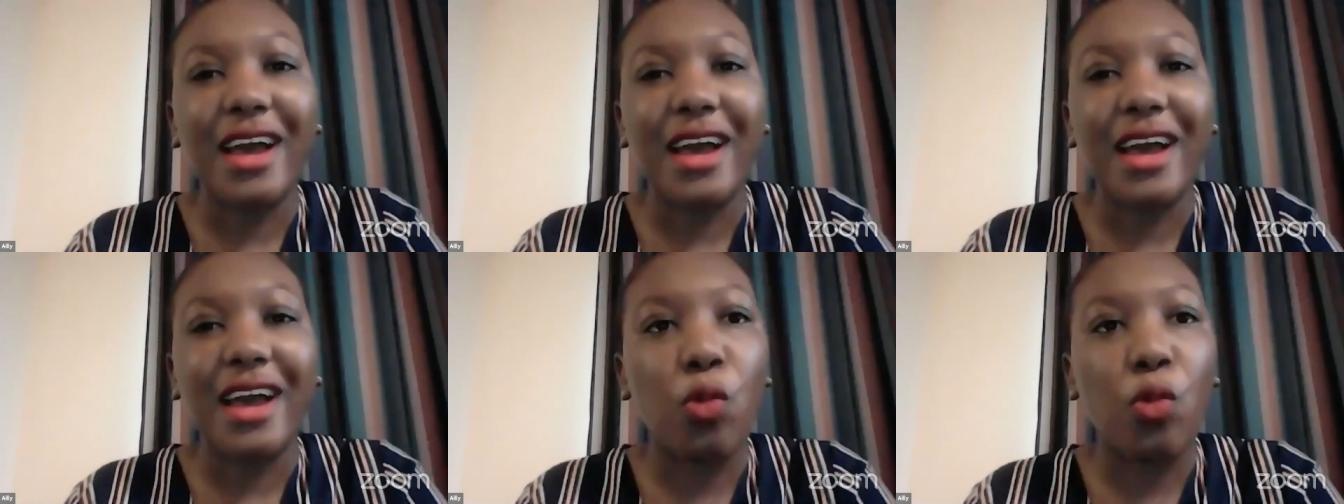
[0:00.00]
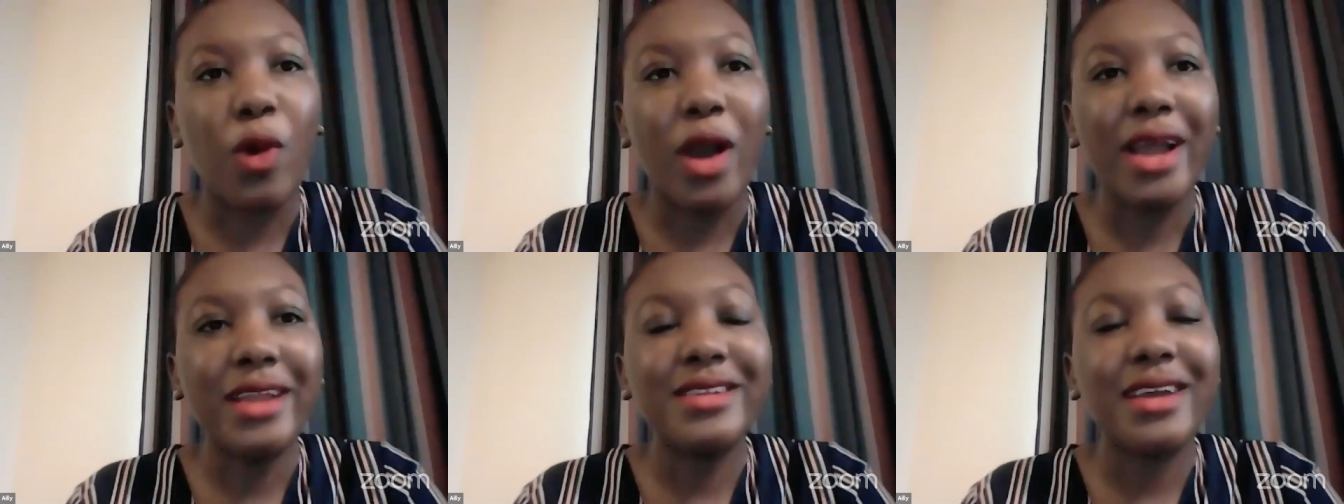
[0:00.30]

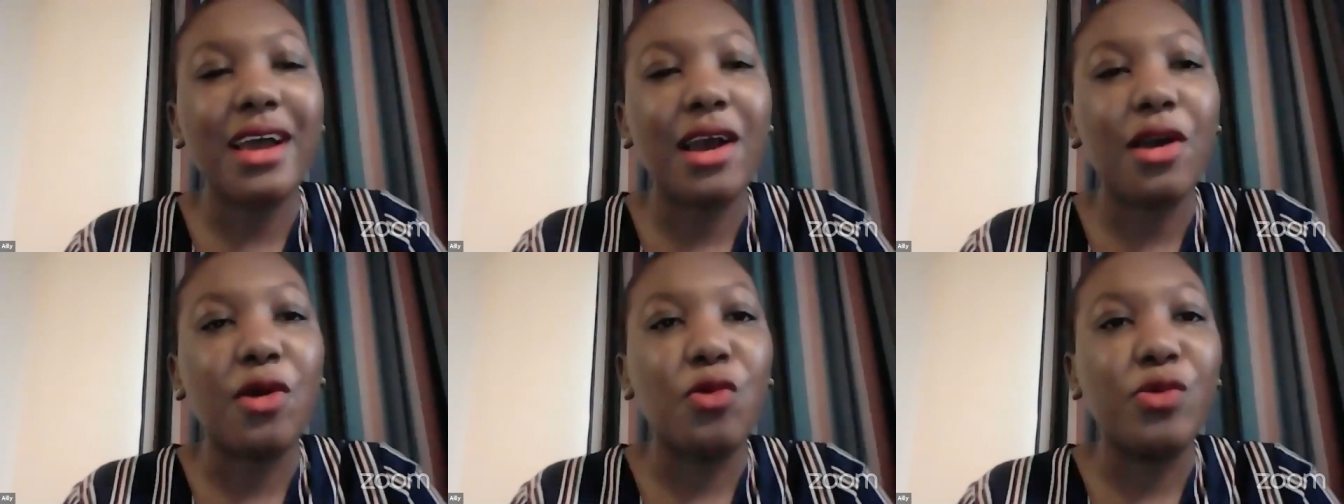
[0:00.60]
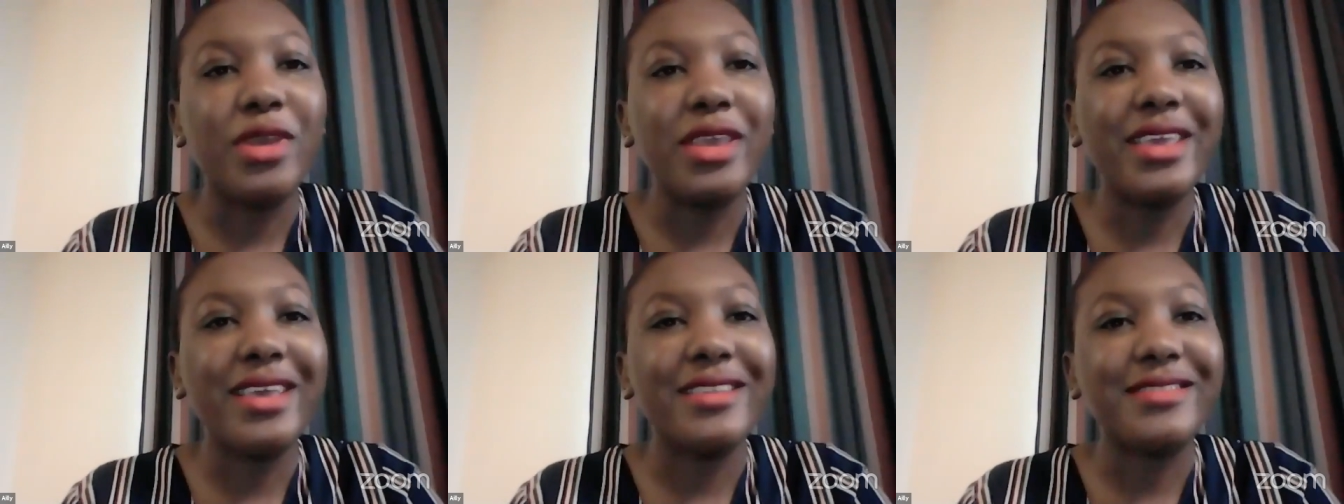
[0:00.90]
what are
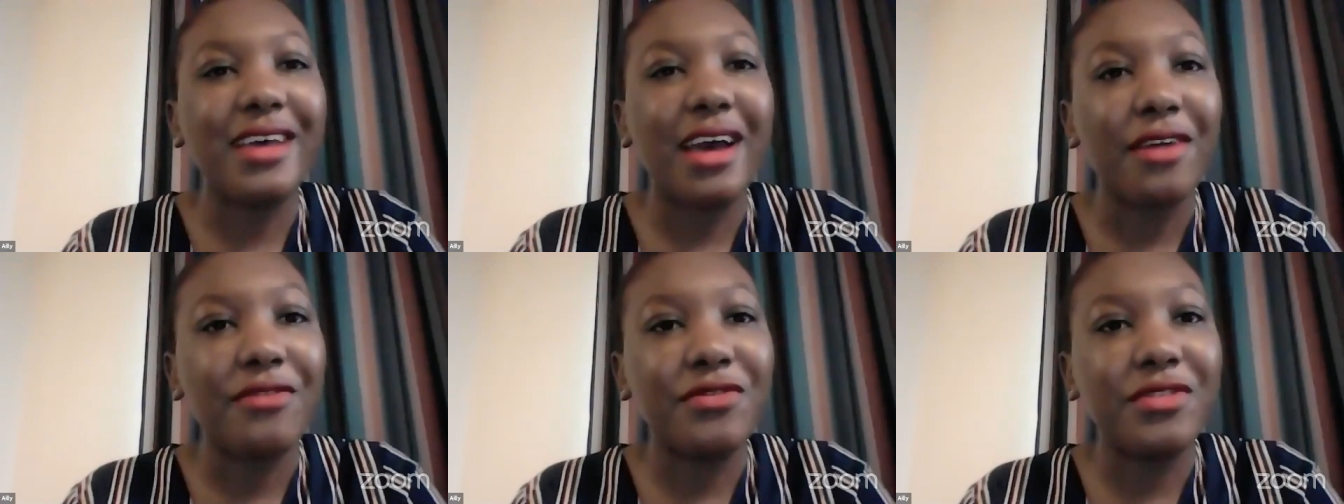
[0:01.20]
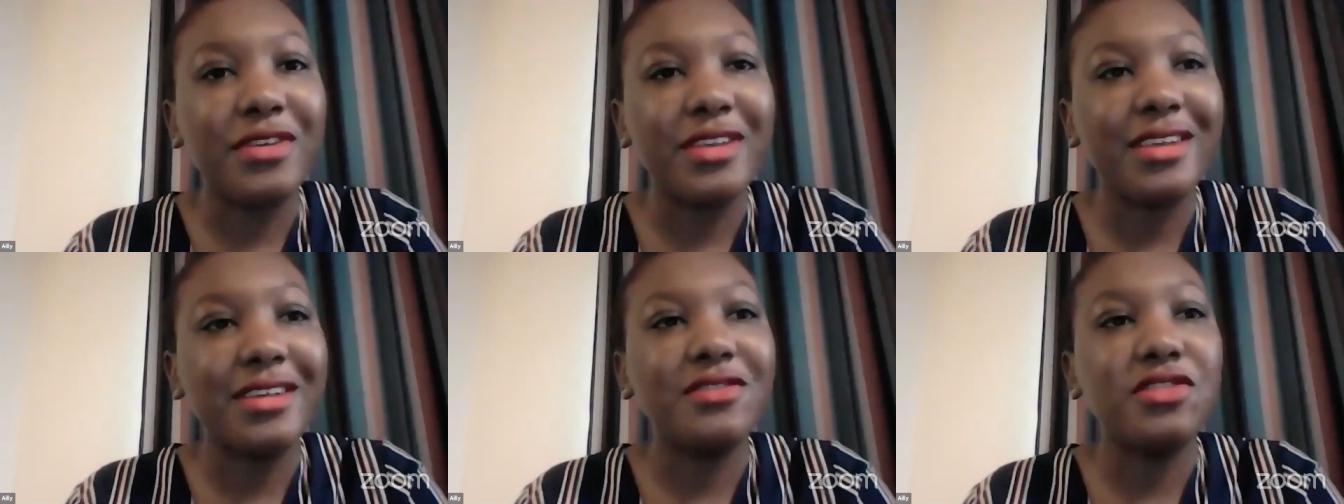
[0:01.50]
we as
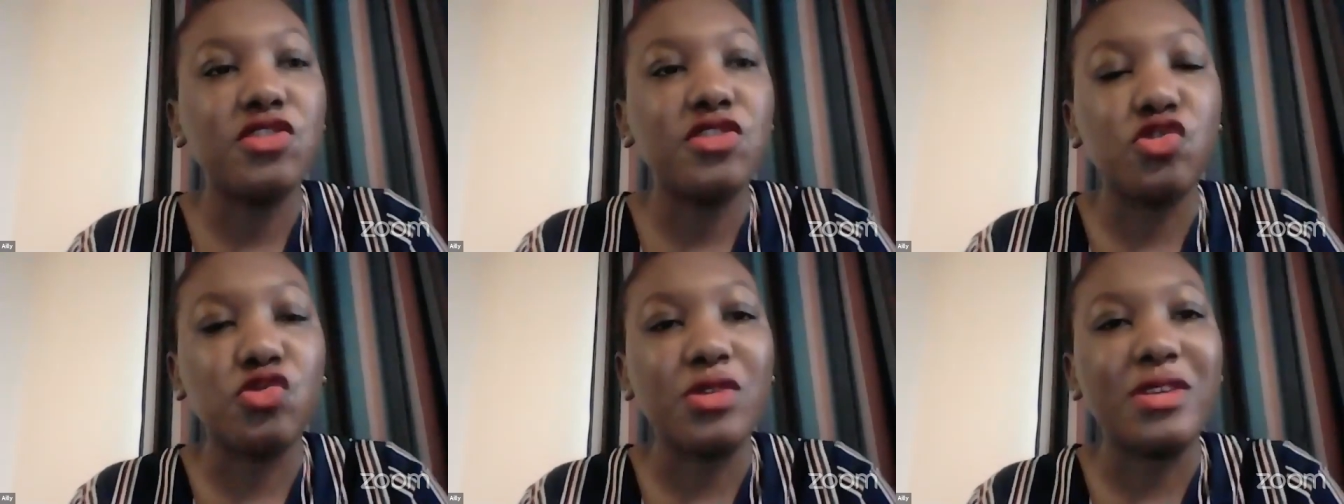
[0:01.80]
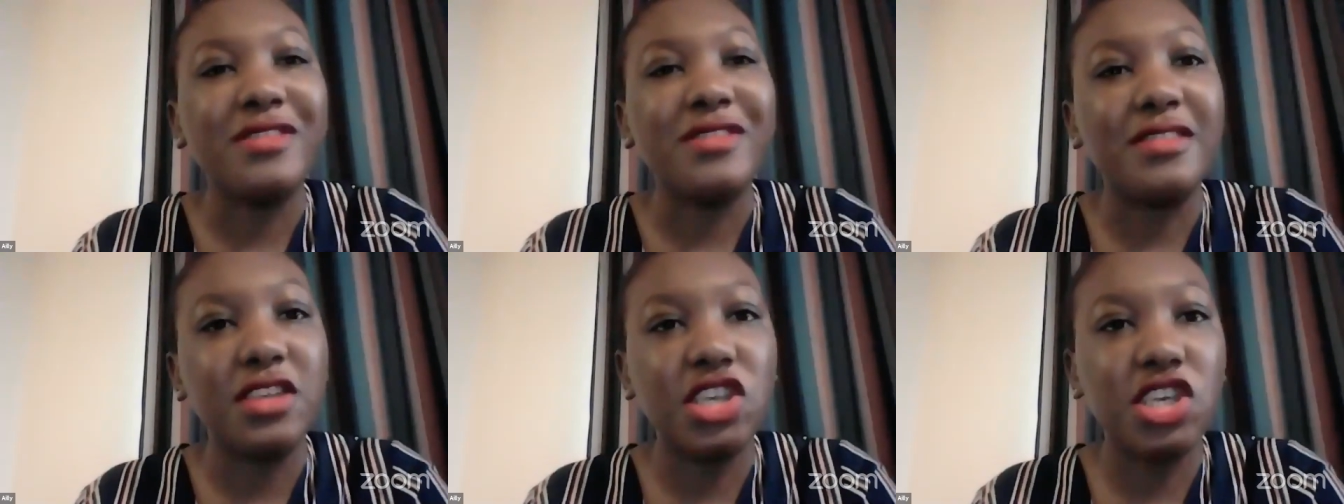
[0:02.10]
Africans
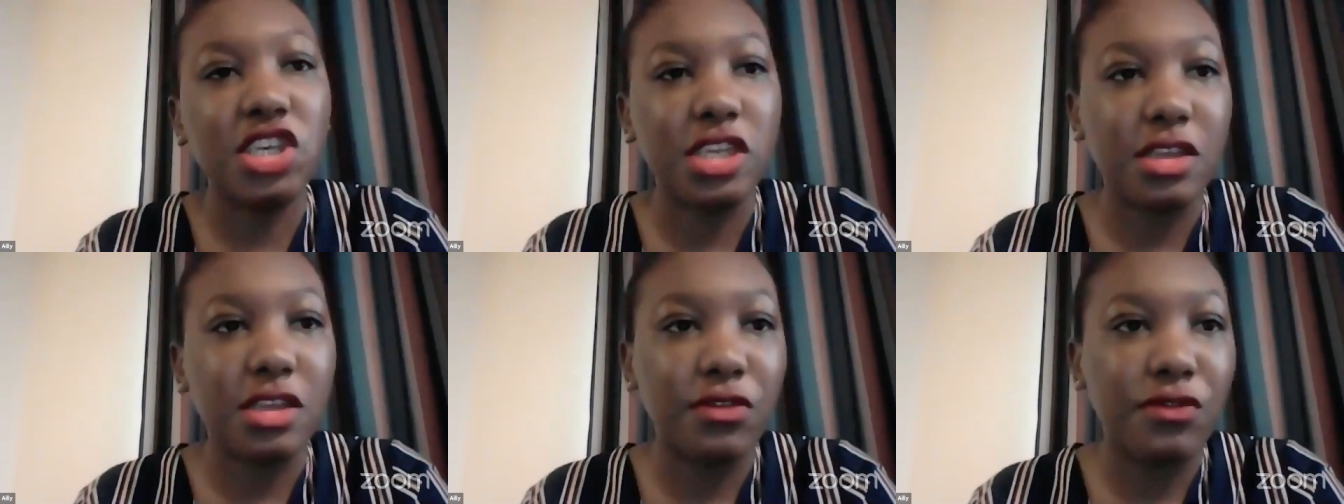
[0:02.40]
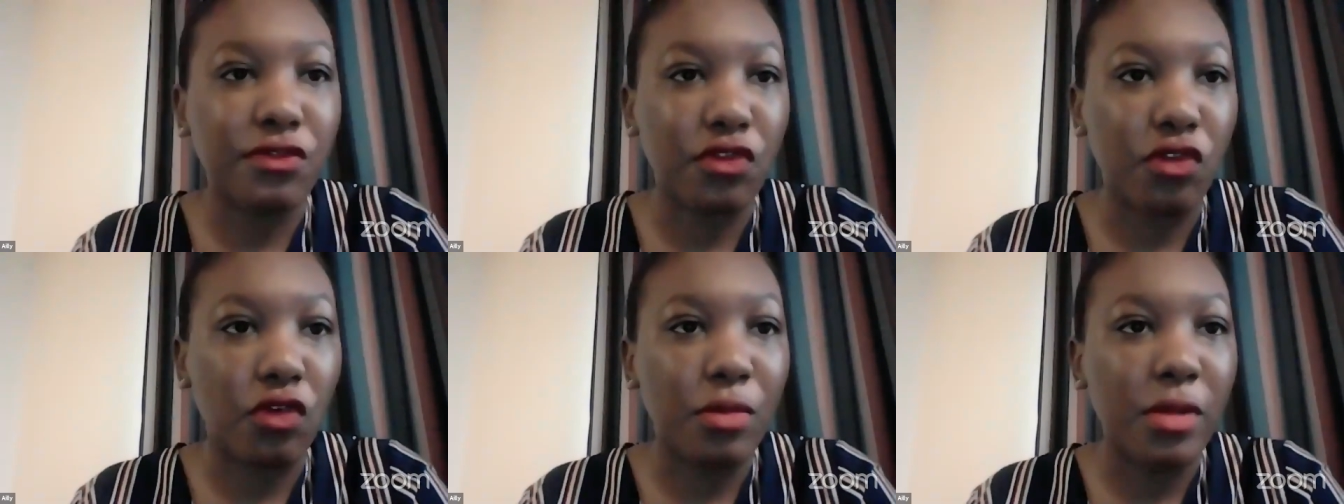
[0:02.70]
transitioning
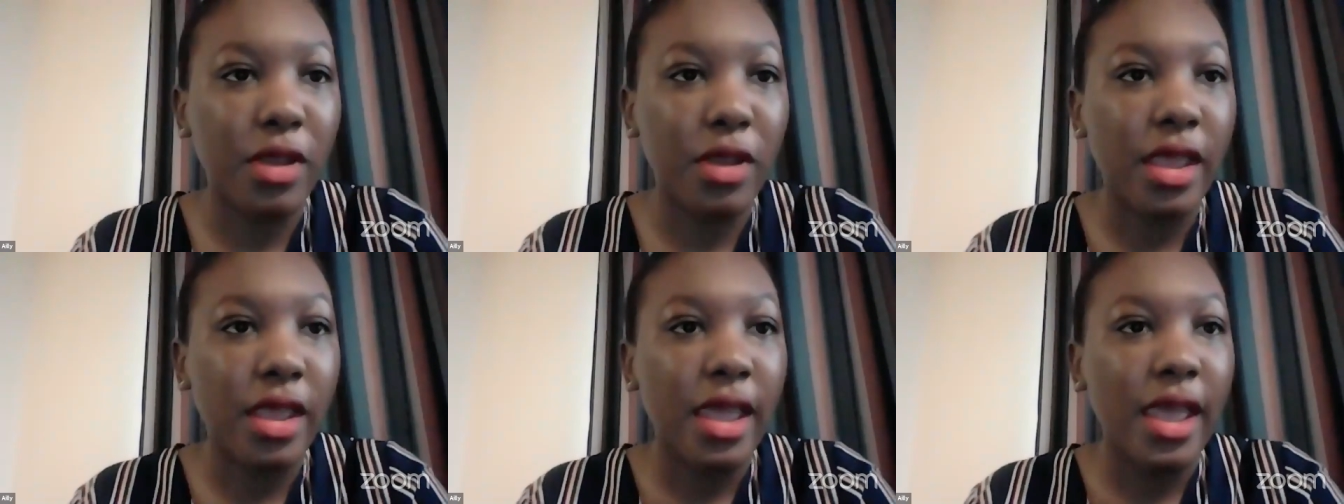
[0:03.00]
from?